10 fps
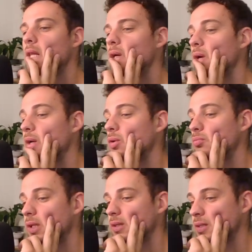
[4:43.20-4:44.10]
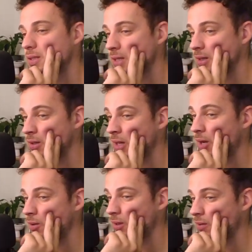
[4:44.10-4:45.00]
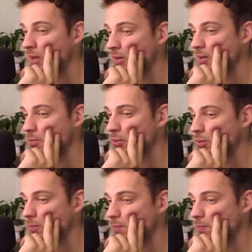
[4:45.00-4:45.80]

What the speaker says: I could play this here now and attack this pawn.